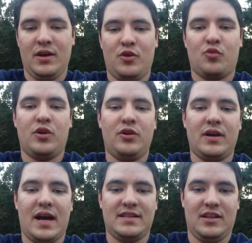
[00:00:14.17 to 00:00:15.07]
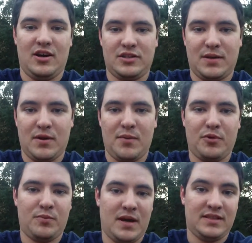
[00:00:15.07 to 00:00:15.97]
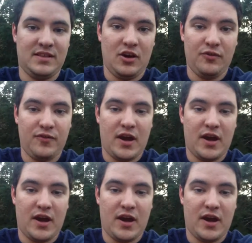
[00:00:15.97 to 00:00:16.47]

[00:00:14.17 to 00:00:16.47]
Real Guys launch coming up with myself,